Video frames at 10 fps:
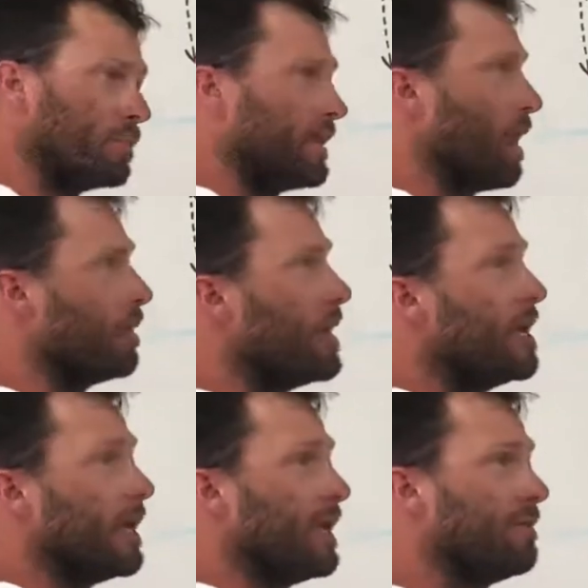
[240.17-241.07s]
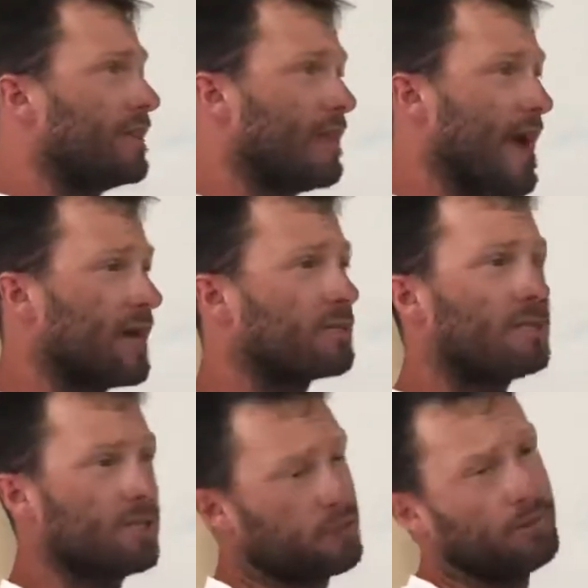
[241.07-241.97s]
down. Even the
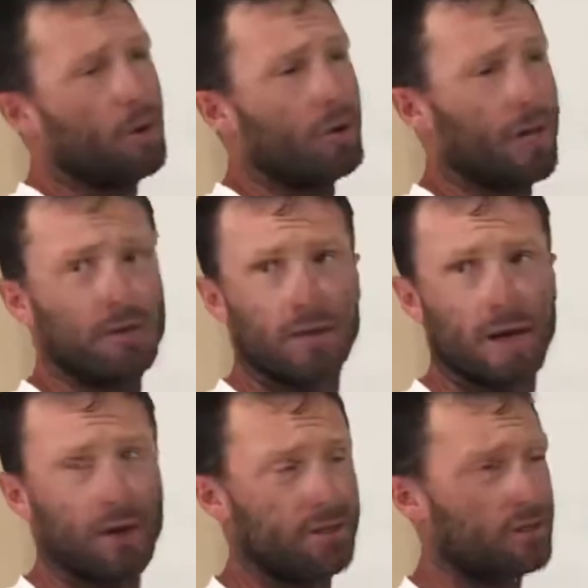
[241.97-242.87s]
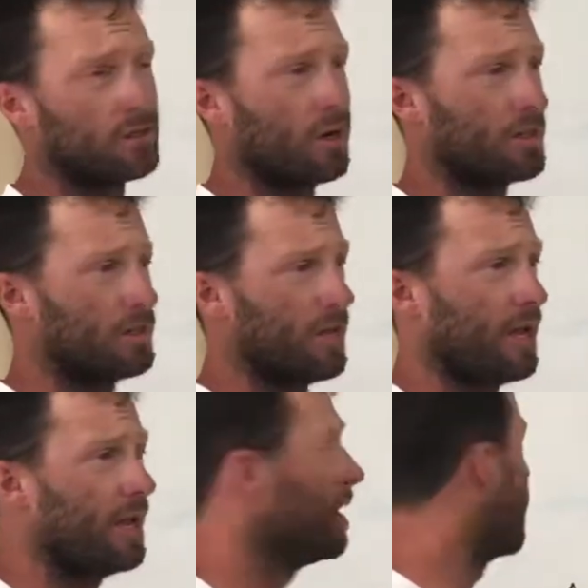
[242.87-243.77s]
nastiest boat end crowded starts
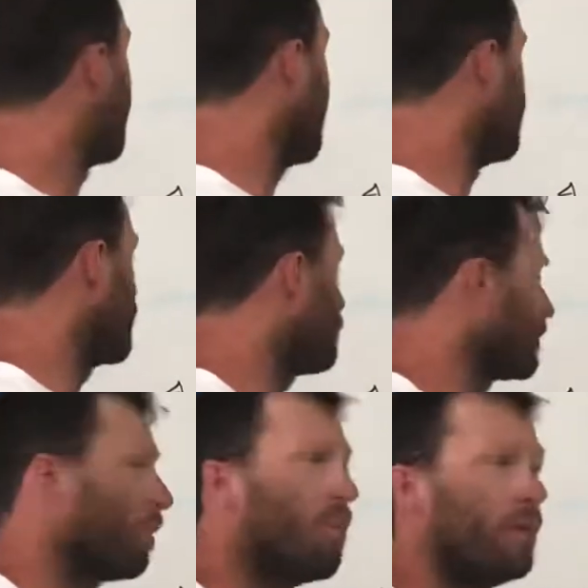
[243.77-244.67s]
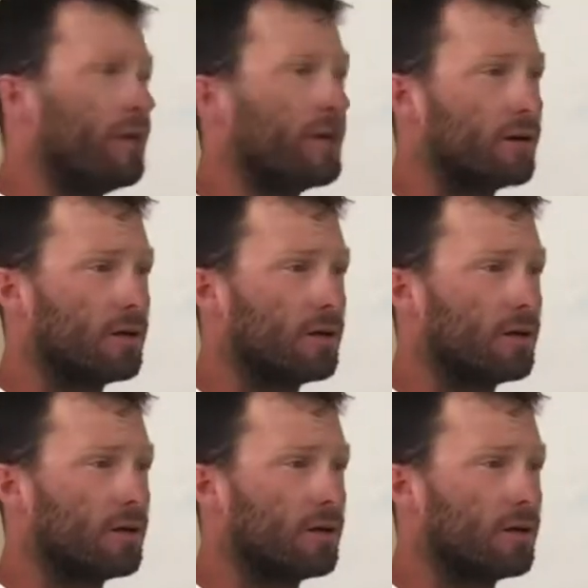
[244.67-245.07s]
today ended up with a hole here.